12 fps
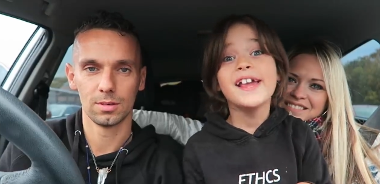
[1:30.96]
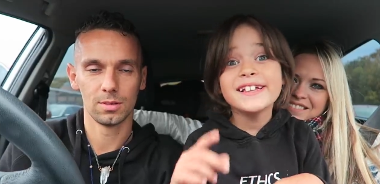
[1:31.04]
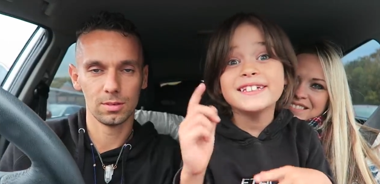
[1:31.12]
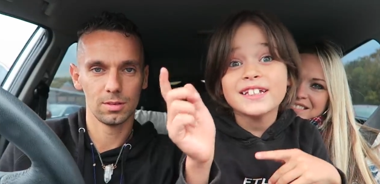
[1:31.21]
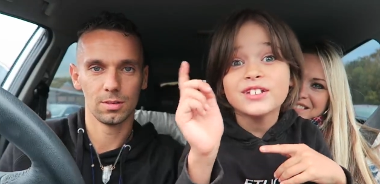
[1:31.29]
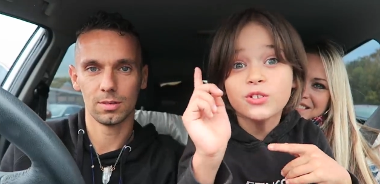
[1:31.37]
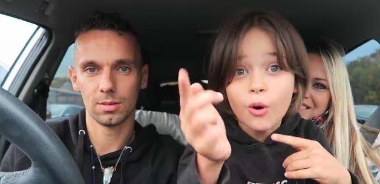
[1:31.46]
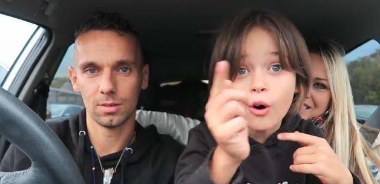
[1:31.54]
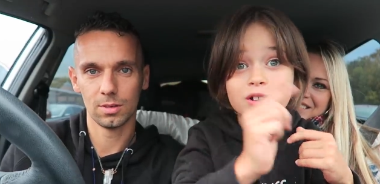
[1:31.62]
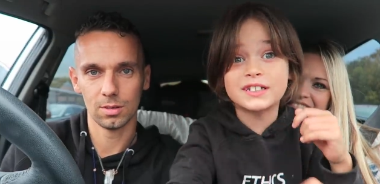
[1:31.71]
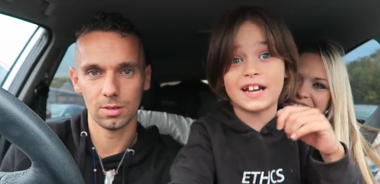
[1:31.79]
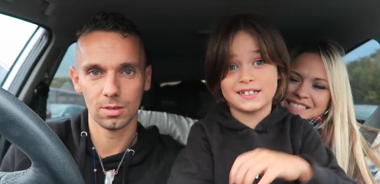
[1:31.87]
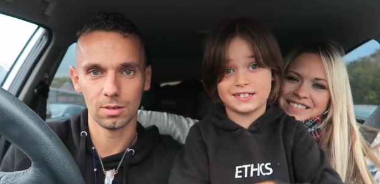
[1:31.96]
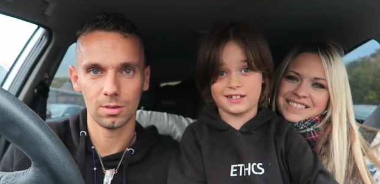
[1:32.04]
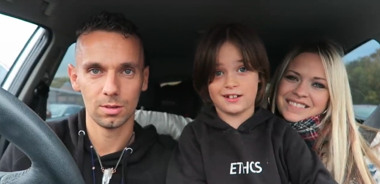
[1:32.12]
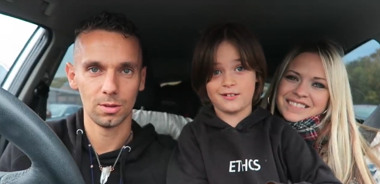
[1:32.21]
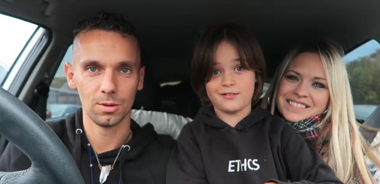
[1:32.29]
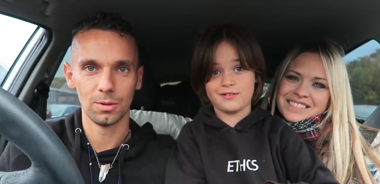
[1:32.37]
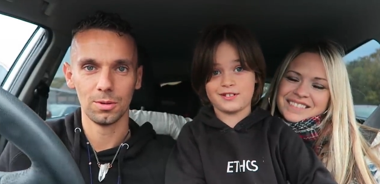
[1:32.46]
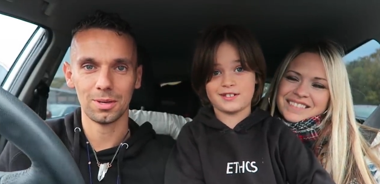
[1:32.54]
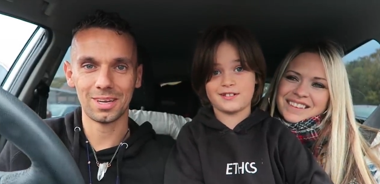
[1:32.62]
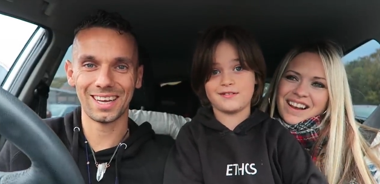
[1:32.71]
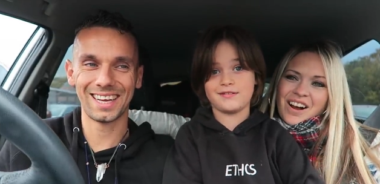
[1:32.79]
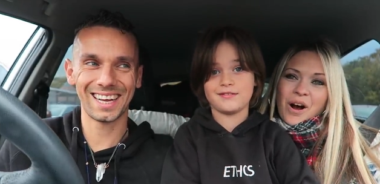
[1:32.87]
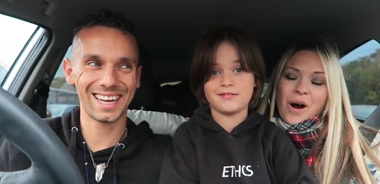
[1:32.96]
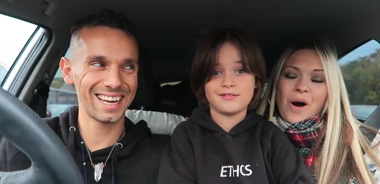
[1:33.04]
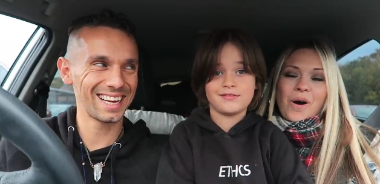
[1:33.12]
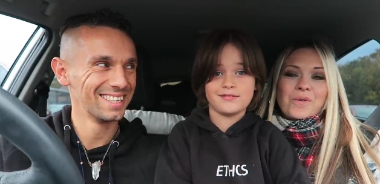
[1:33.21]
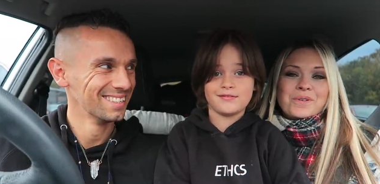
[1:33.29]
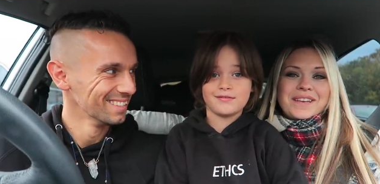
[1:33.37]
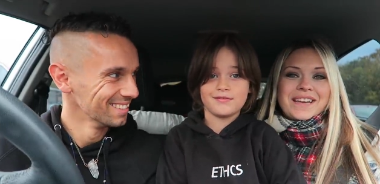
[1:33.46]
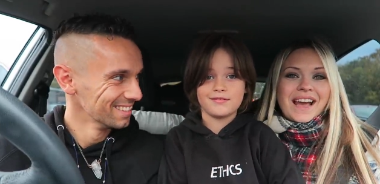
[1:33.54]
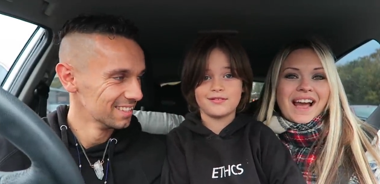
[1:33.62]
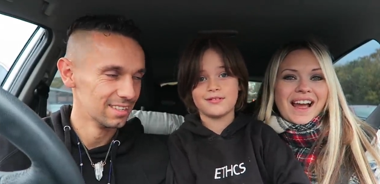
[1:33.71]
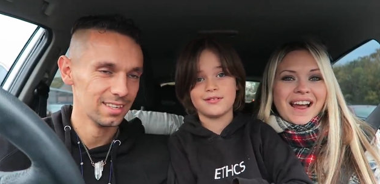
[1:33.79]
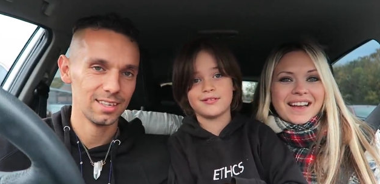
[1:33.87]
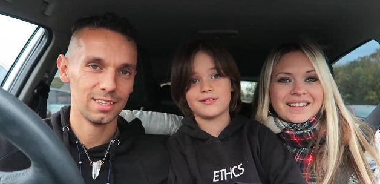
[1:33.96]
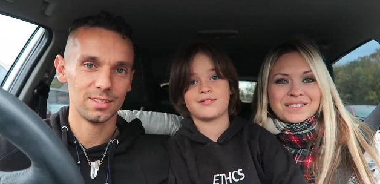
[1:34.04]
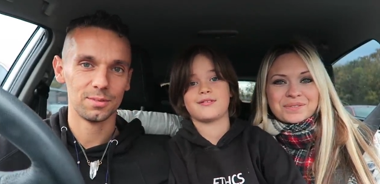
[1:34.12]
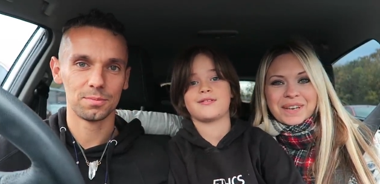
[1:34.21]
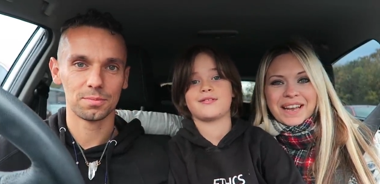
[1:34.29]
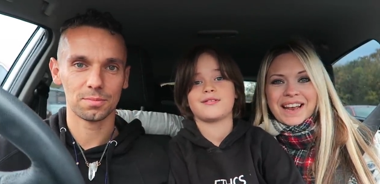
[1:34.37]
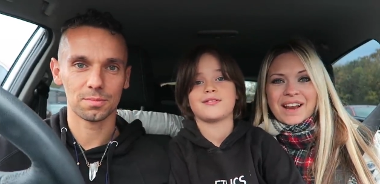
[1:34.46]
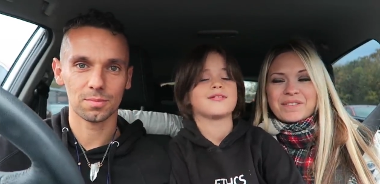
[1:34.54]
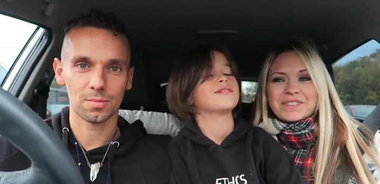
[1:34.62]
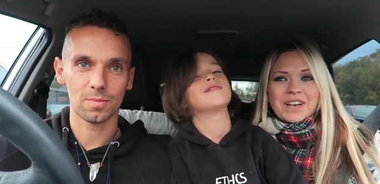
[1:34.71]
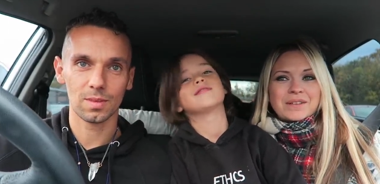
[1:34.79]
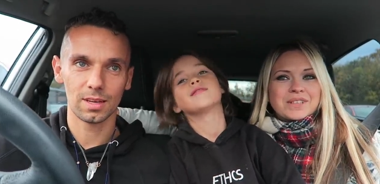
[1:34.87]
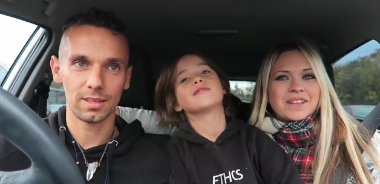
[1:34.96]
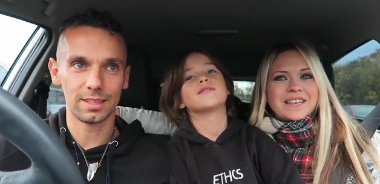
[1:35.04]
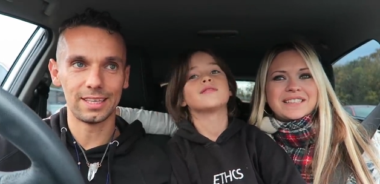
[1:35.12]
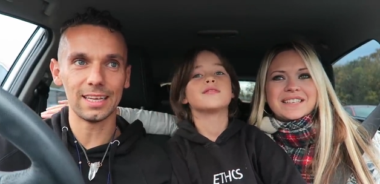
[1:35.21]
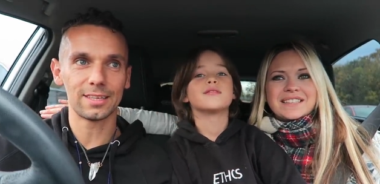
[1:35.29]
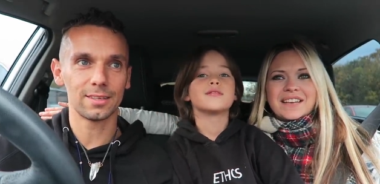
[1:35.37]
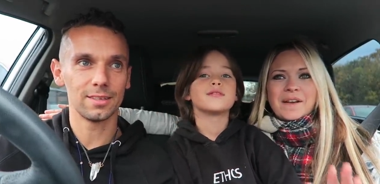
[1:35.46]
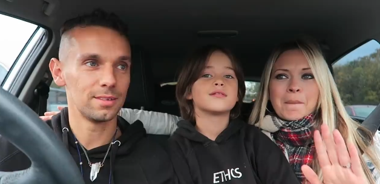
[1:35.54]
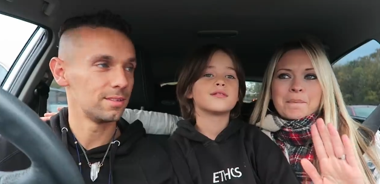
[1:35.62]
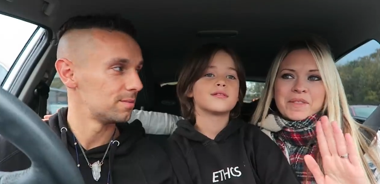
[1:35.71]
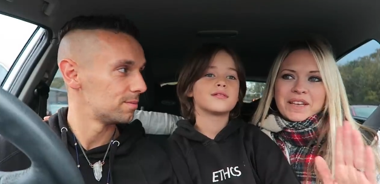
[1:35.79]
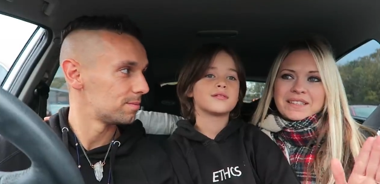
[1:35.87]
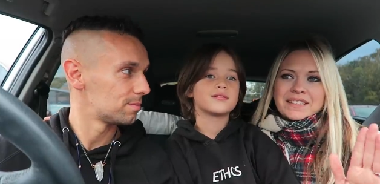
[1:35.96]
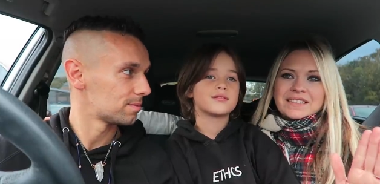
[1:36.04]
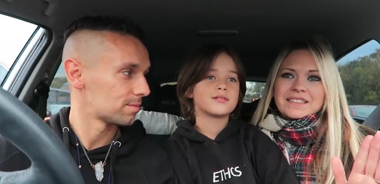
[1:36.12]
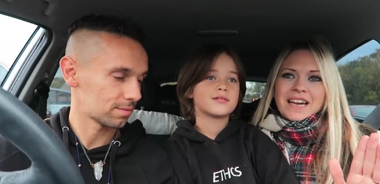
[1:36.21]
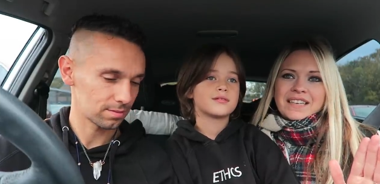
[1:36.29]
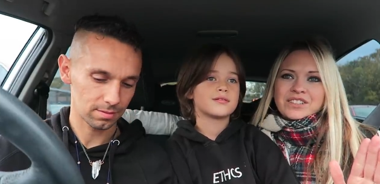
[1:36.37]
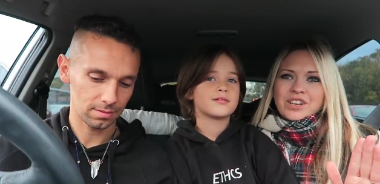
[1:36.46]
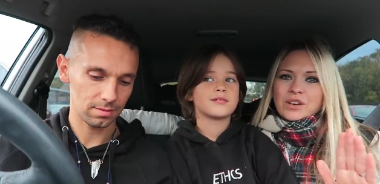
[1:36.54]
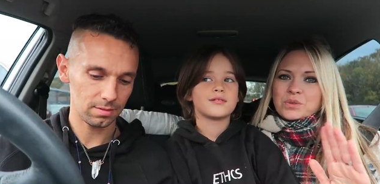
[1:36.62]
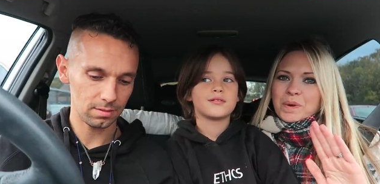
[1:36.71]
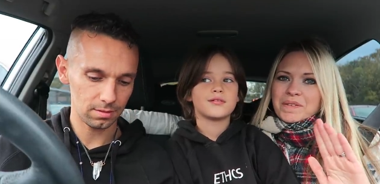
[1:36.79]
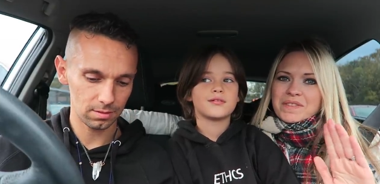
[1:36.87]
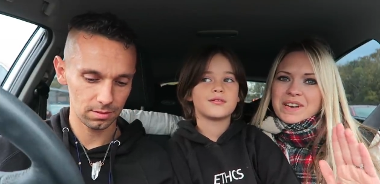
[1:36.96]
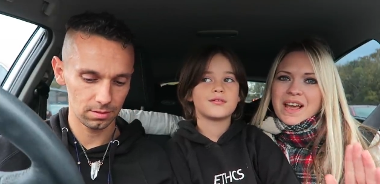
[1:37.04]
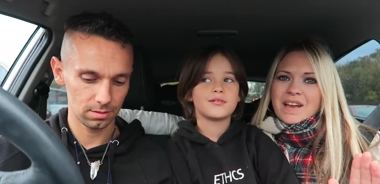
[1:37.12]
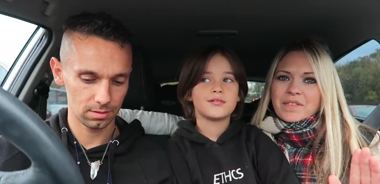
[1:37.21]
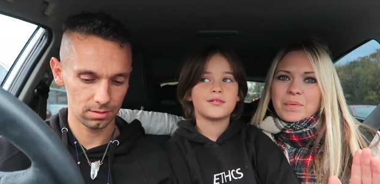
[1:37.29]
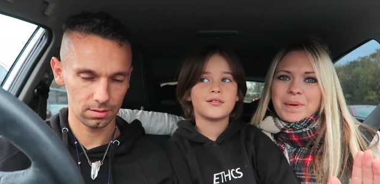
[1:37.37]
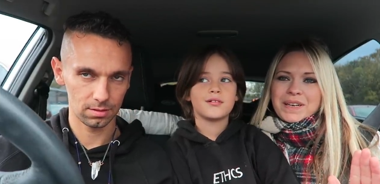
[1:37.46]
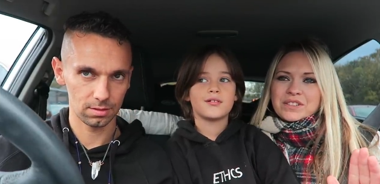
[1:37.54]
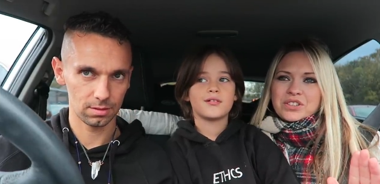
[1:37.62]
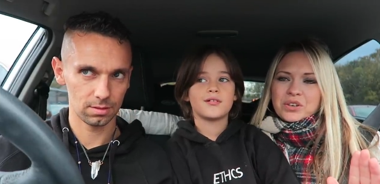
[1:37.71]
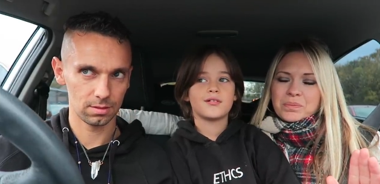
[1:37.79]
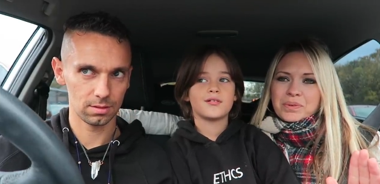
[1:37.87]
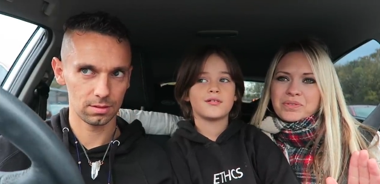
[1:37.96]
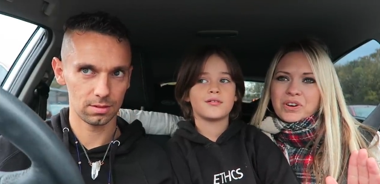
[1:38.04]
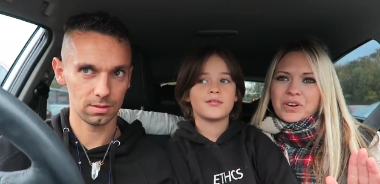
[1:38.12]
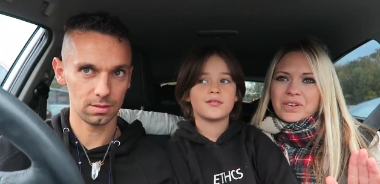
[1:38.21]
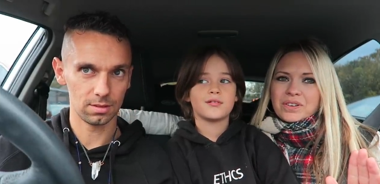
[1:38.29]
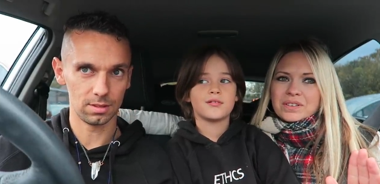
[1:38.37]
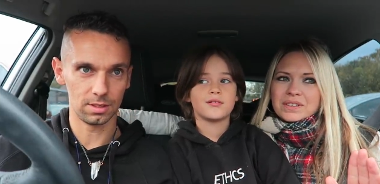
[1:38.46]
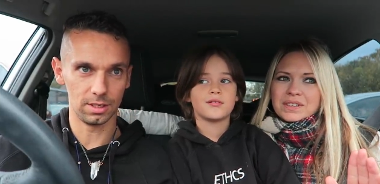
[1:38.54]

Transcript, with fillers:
Speaker 1: Is this your Tesco's?
Speaker 2: Oh yes, we get it every time. So this is a Tesco's we've never been to before.